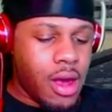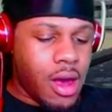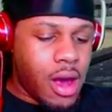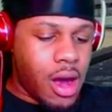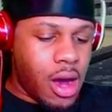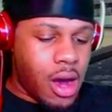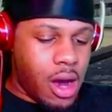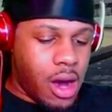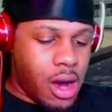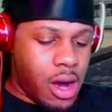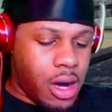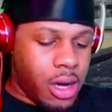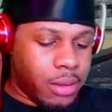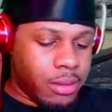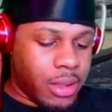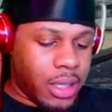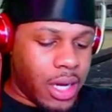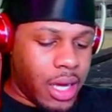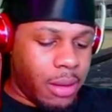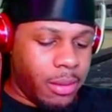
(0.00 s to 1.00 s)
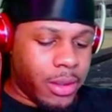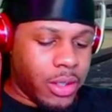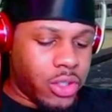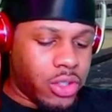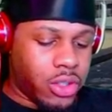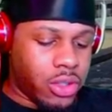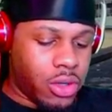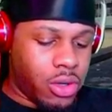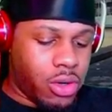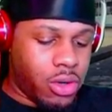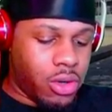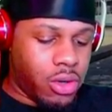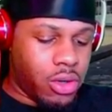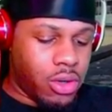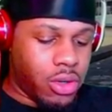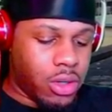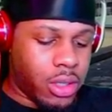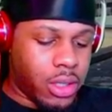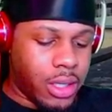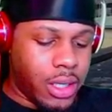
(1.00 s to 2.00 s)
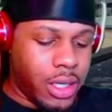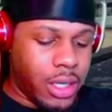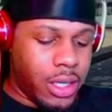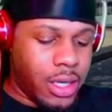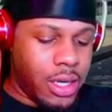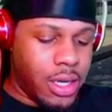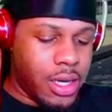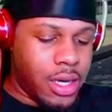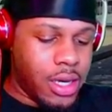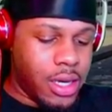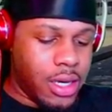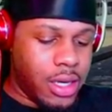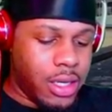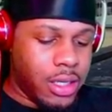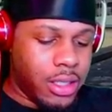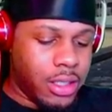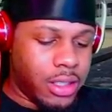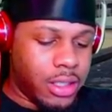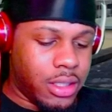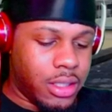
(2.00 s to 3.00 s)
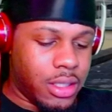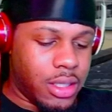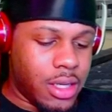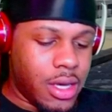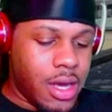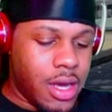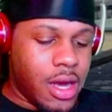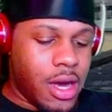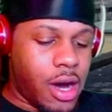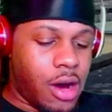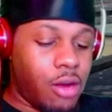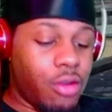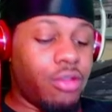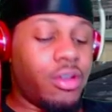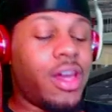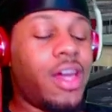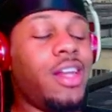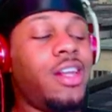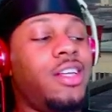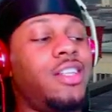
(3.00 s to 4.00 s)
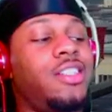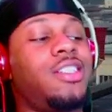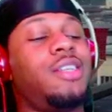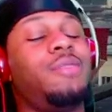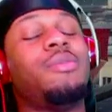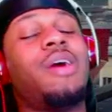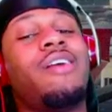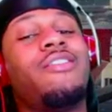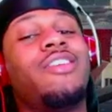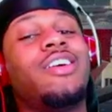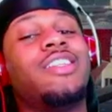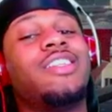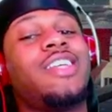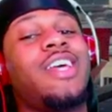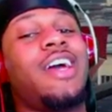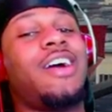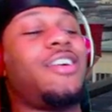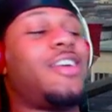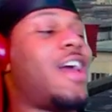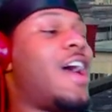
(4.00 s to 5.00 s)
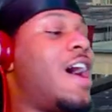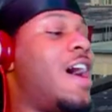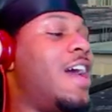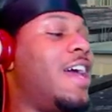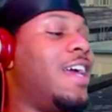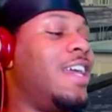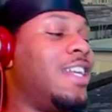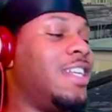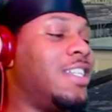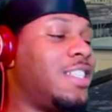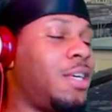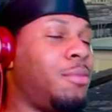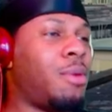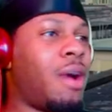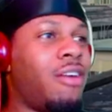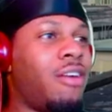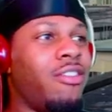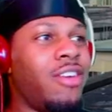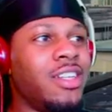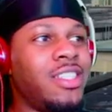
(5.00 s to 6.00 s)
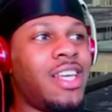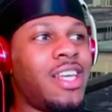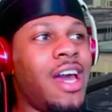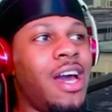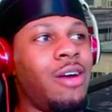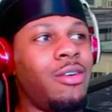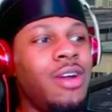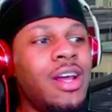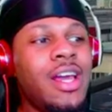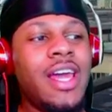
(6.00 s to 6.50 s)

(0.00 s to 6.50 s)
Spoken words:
The name of the song is Energy by Runtown, y'all. Energy by Runtown.